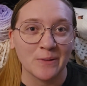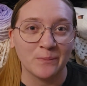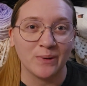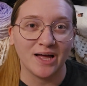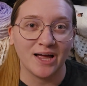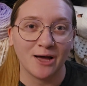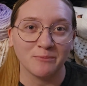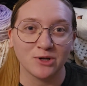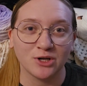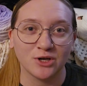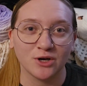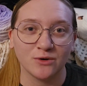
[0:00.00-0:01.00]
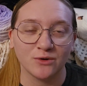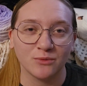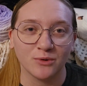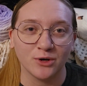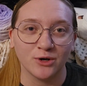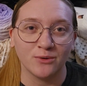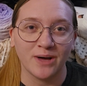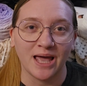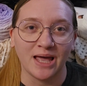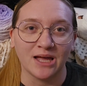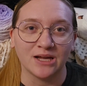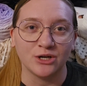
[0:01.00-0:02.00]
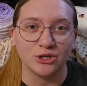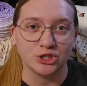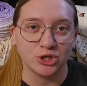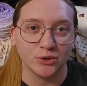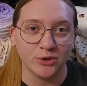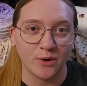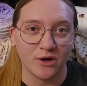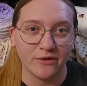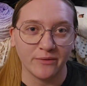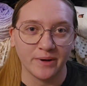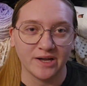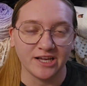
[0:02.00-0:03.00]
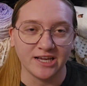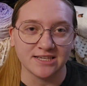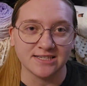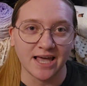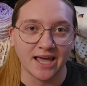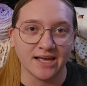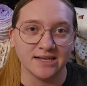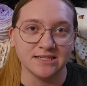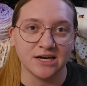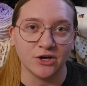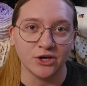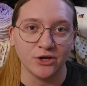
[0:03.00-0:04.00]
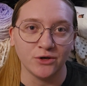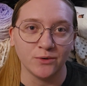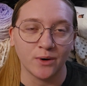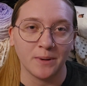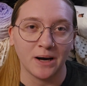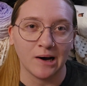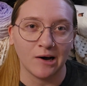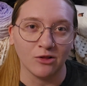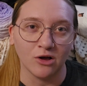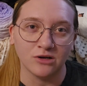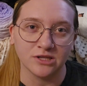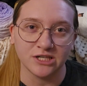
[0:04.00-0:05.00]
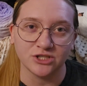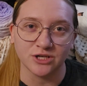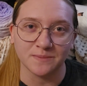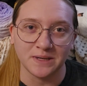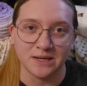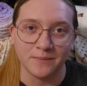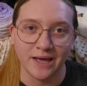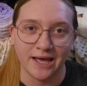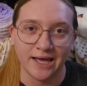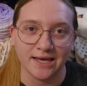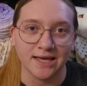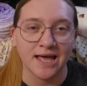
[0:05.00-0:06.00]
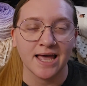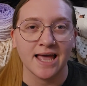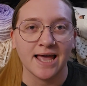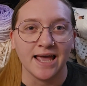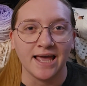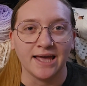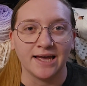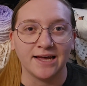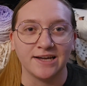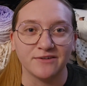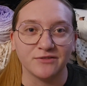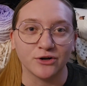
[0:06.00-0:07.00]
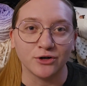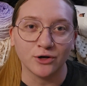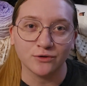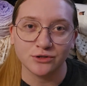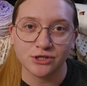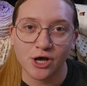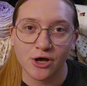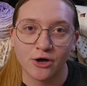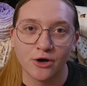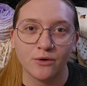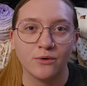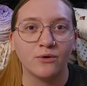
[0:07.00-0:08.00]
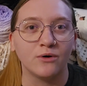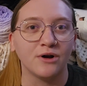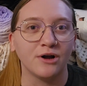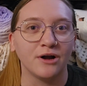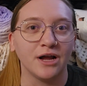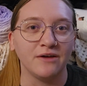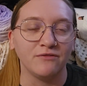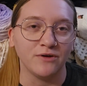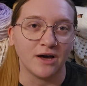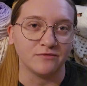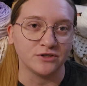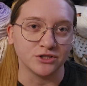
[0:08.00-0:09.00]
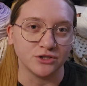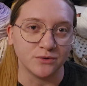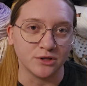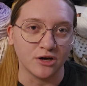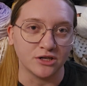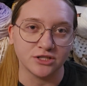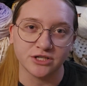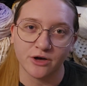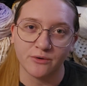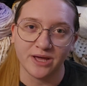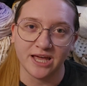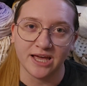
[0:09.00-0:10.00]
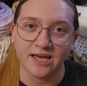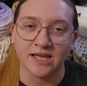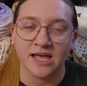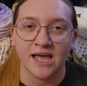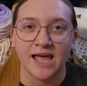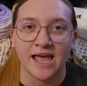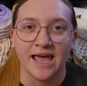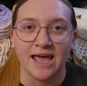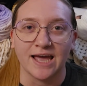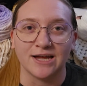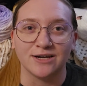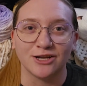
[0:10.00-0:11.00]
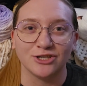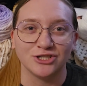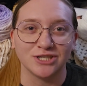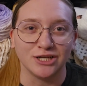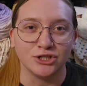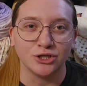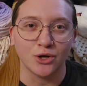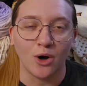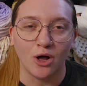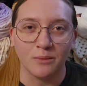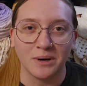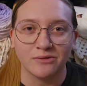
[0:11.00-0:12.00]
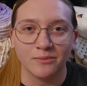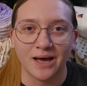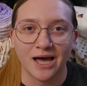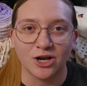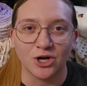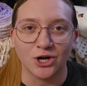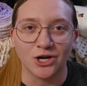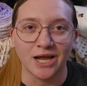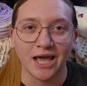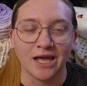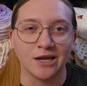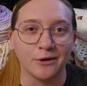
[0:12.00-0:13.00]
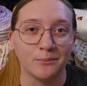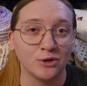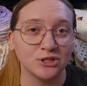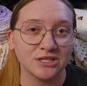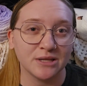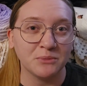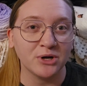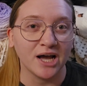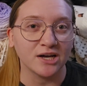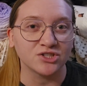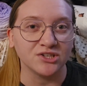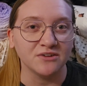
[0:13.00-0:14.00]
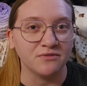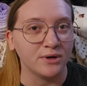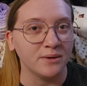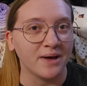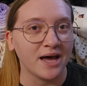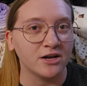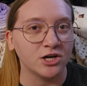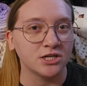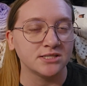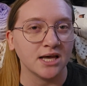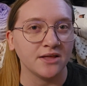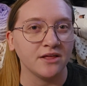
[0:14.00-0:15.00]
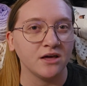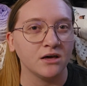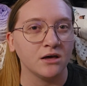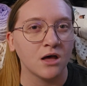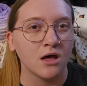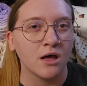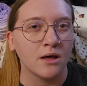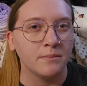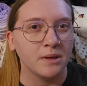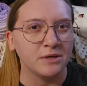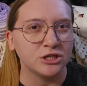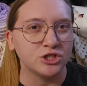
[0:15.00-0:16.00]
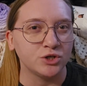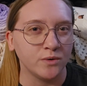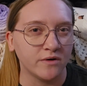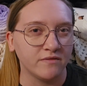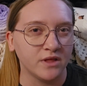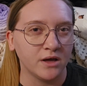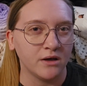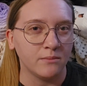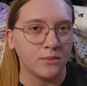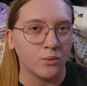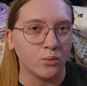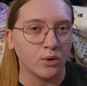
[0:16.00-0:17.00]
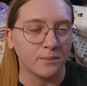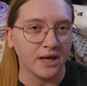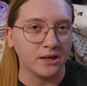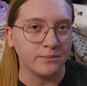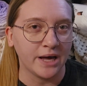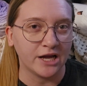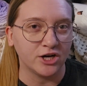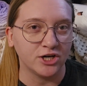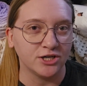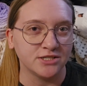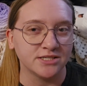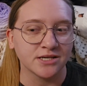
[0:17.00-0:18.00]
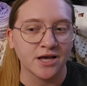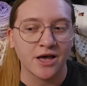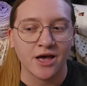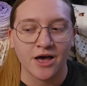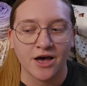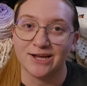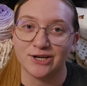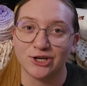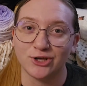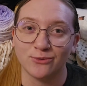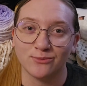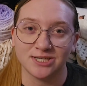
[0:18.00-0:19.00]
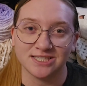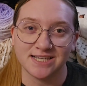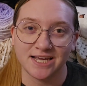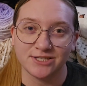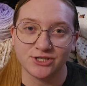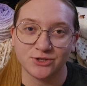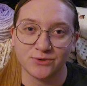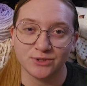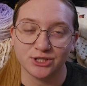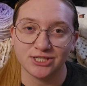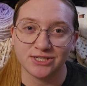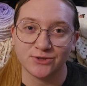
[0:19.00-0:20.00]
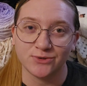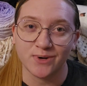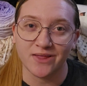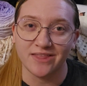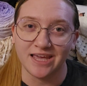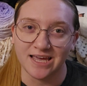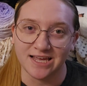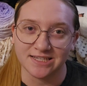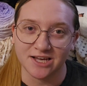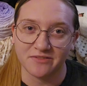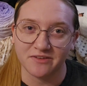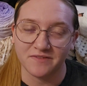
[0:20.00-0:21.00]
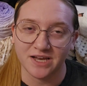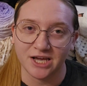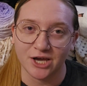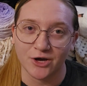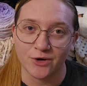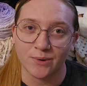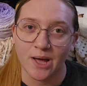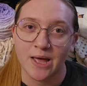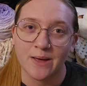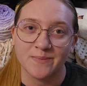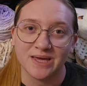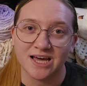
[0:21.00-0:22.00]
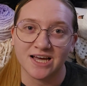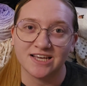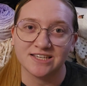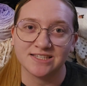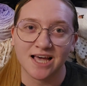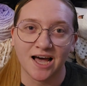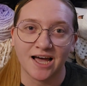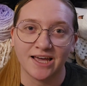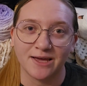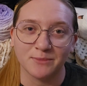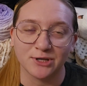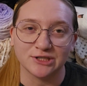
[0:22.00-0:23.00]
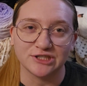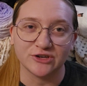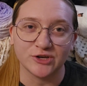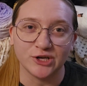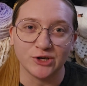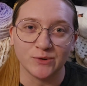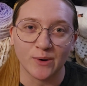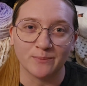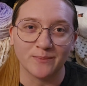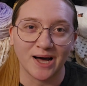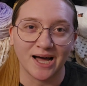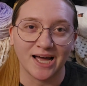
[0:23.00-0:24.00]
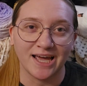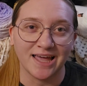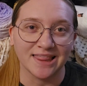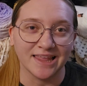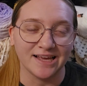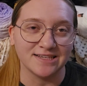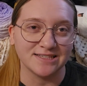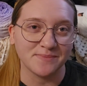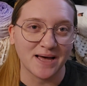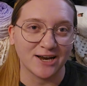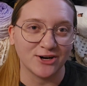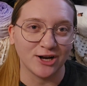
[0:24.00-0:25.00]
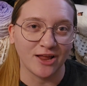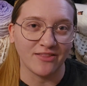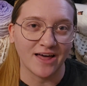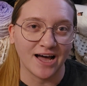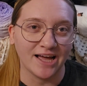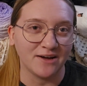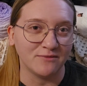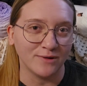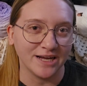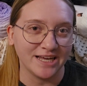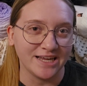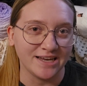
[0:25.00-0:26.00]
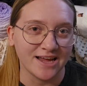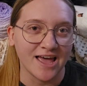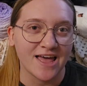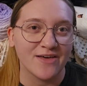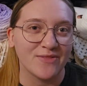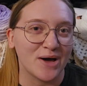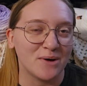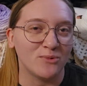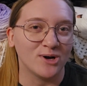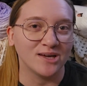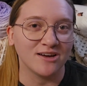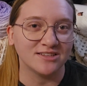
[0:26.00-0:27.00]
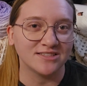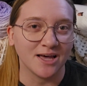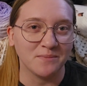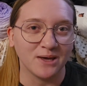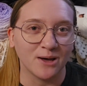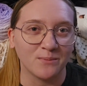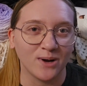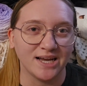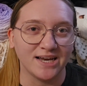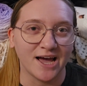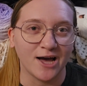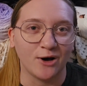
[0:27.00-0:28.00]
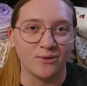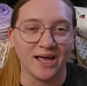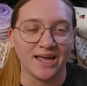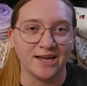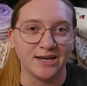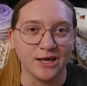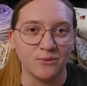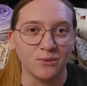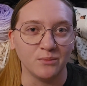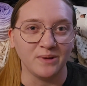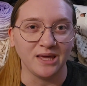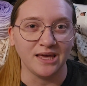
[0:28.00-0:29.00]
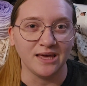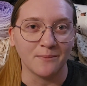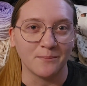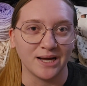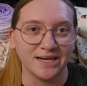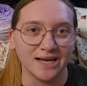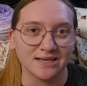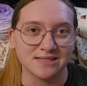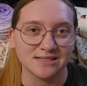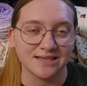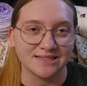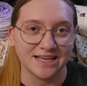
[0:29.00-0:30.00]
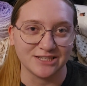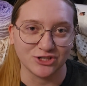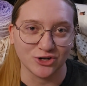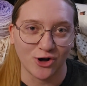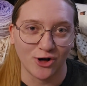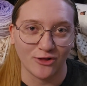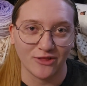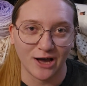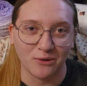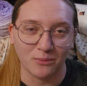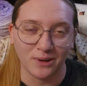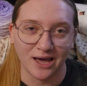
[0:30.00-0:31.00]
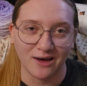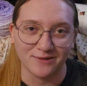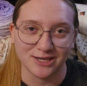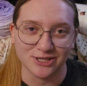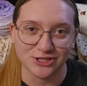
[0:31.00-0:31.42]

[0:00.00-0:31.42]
But I'm going to go through and show you all of the bunnies and tell you about how long they took me to make, and if they're no-sew or if you have to do a lot of sewing, and just let you know all about the pattern. And most of them are actually free patterns. I think maybe 2 of them were paid patterns. And you'll want to stay tuned to the end of the video because I am going to show you my latest pattern that I have written that I'm working on typing up right now, and it will be my next tester call that I will be having